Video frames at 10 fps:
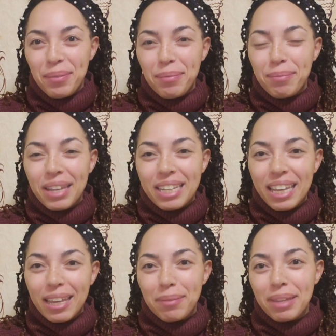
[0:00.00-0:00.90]
My
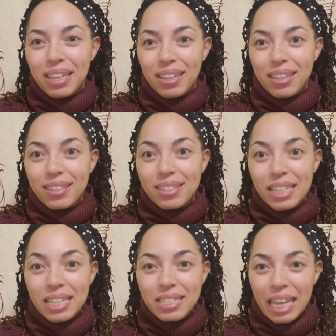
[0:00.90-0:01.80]
name is
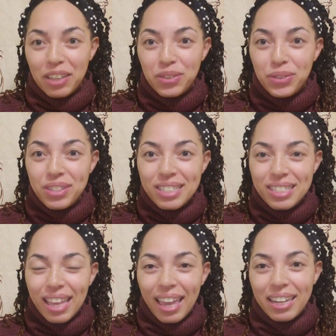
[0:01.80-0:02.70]
Liz
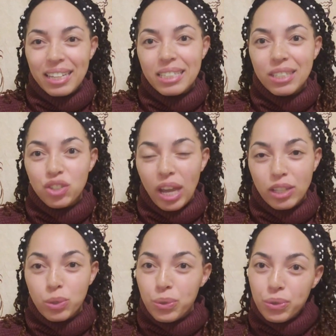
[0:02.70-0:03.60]
Daniels, and I teach high
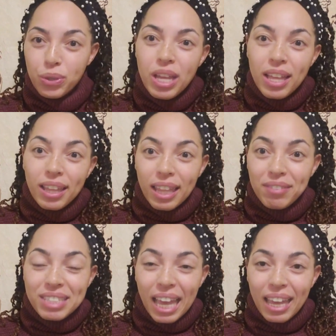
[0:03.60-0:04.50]
school
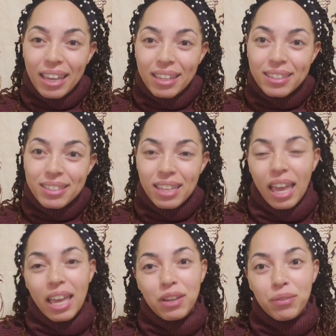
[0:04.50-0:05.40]
life science
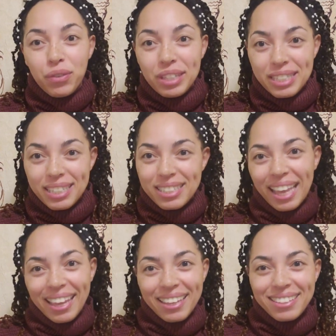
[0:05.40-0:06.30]
and forensic
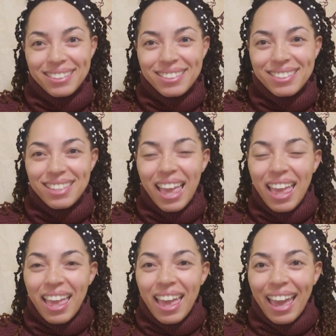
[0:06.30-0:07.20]
science.
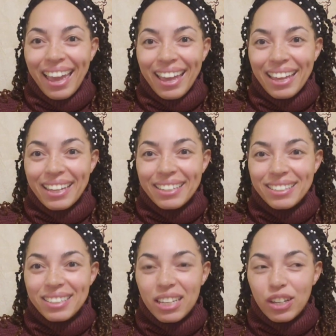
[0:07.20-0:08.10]

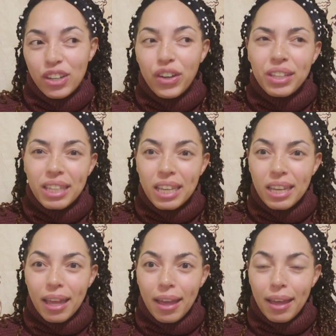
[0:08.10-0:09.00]
And
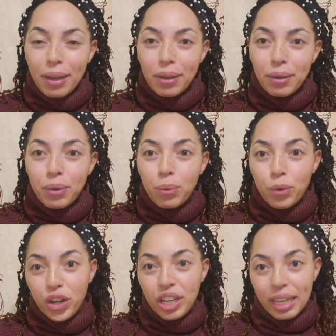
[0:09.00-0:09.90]
currently I
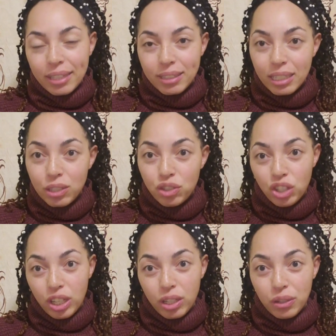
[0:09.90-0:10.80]
work and teach
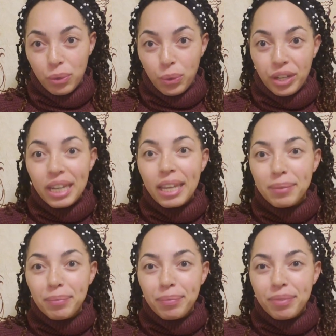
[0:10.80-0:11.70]
in Oregon.